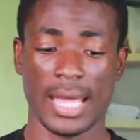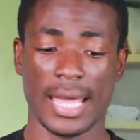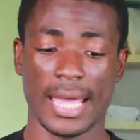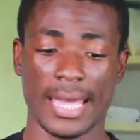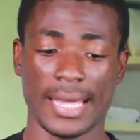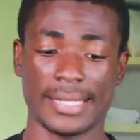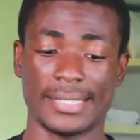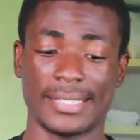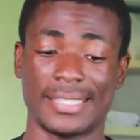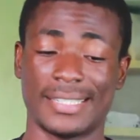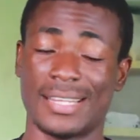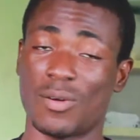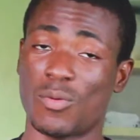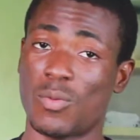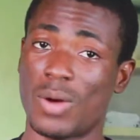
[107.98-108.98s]
And
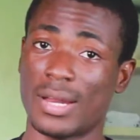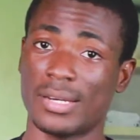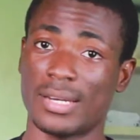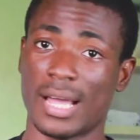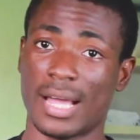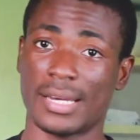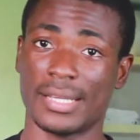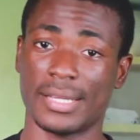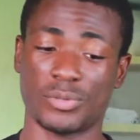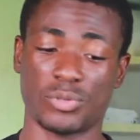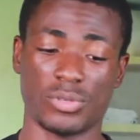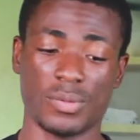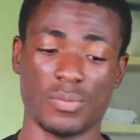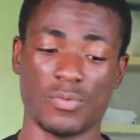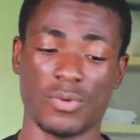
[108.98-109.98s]
the one at the
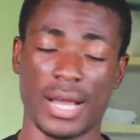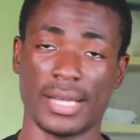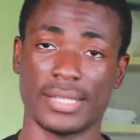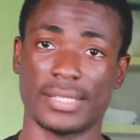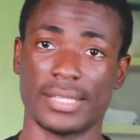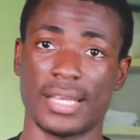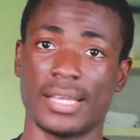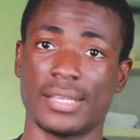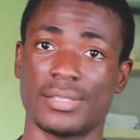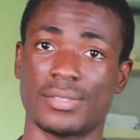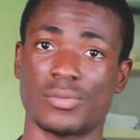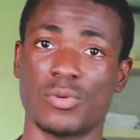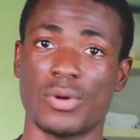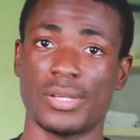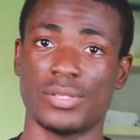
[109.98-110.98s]
extreme right
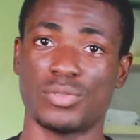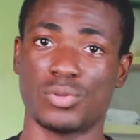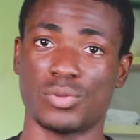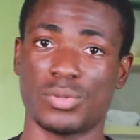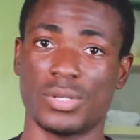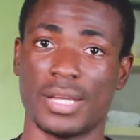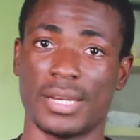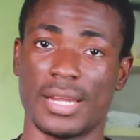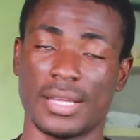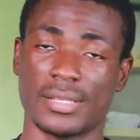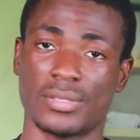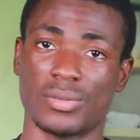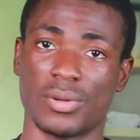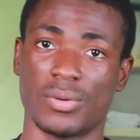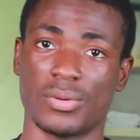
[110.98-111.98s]
is going to the
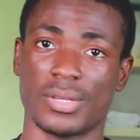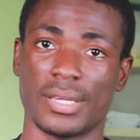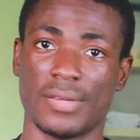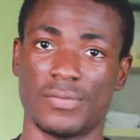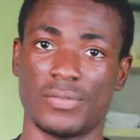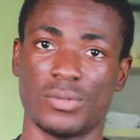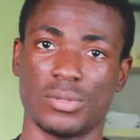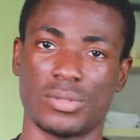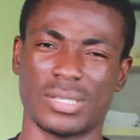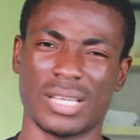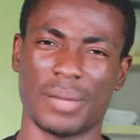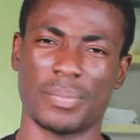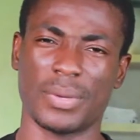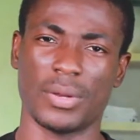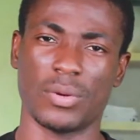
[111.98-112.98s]
next song if you
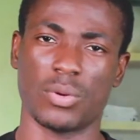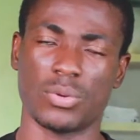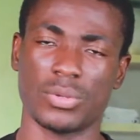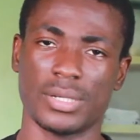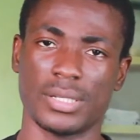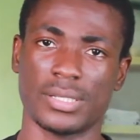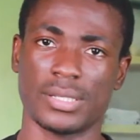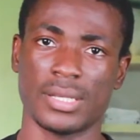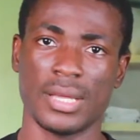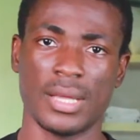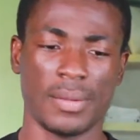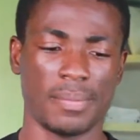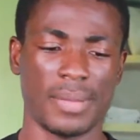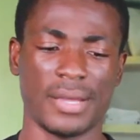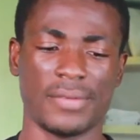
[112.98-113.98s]
tap and hold it,
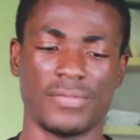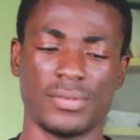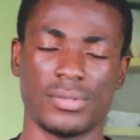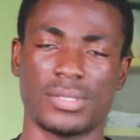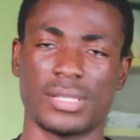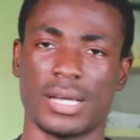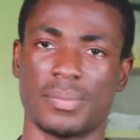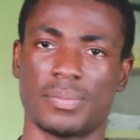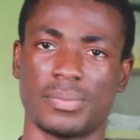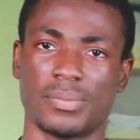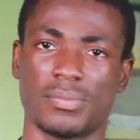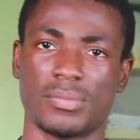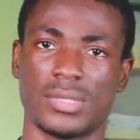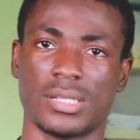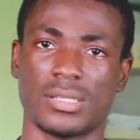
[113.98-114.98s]
but if you tap
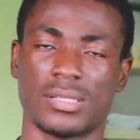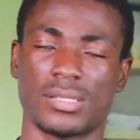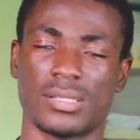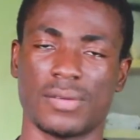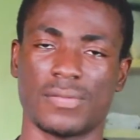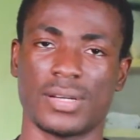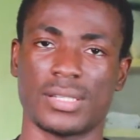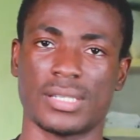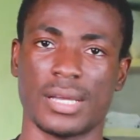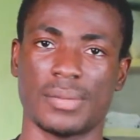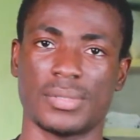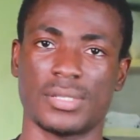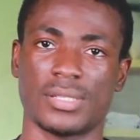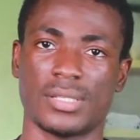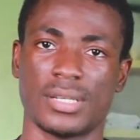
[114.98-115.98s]
just several
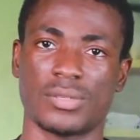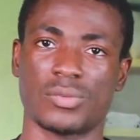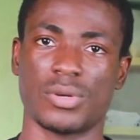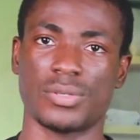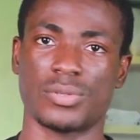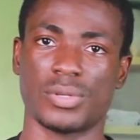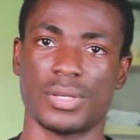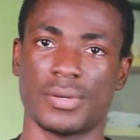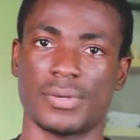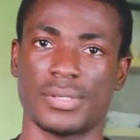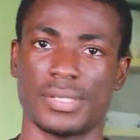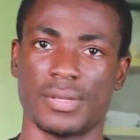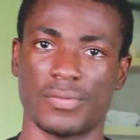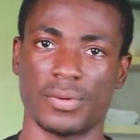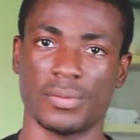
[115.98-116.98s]
times, it's just going to
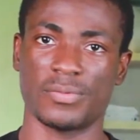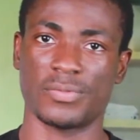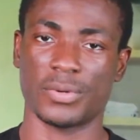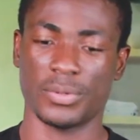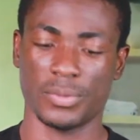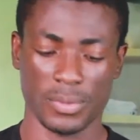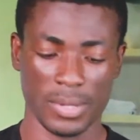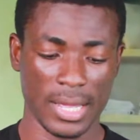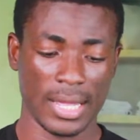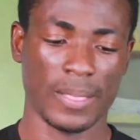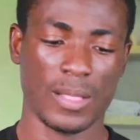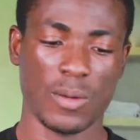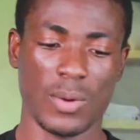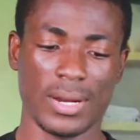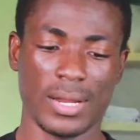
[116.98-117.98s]
increase the volume for you.
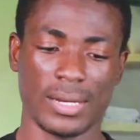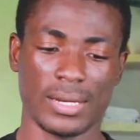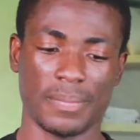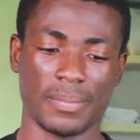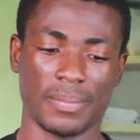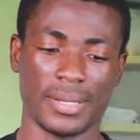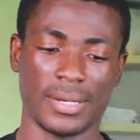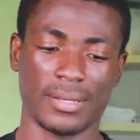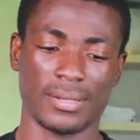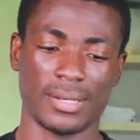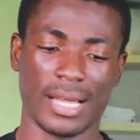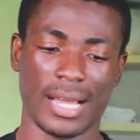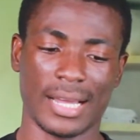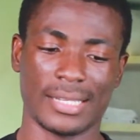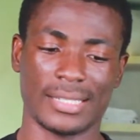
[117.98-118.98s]
The one at the
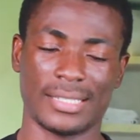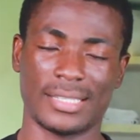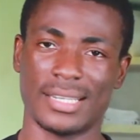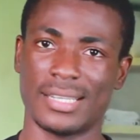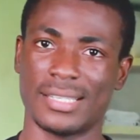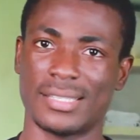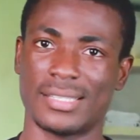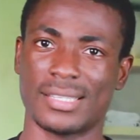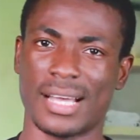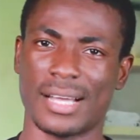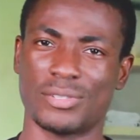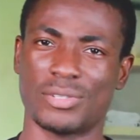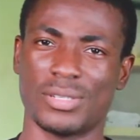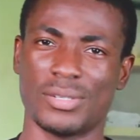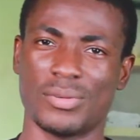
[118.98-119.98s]
middle, I didn't
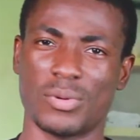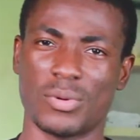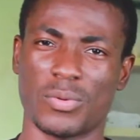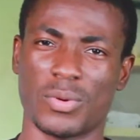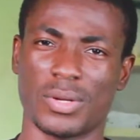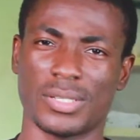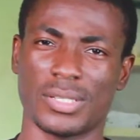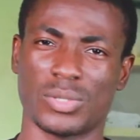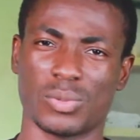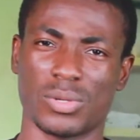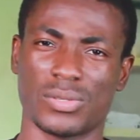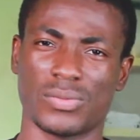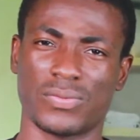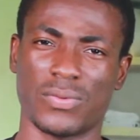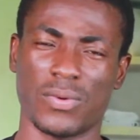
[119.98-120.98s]
actually know what it
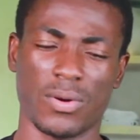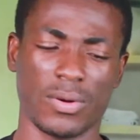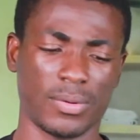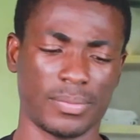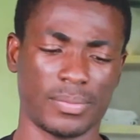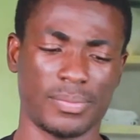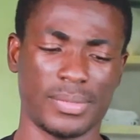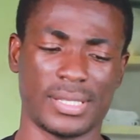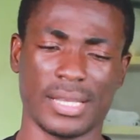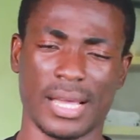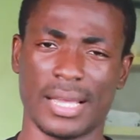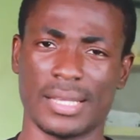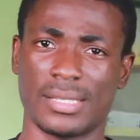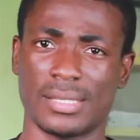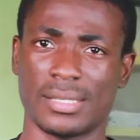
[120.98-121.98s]
was for
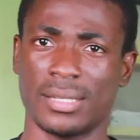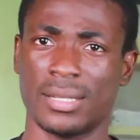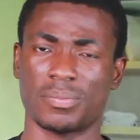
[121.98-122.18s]
besides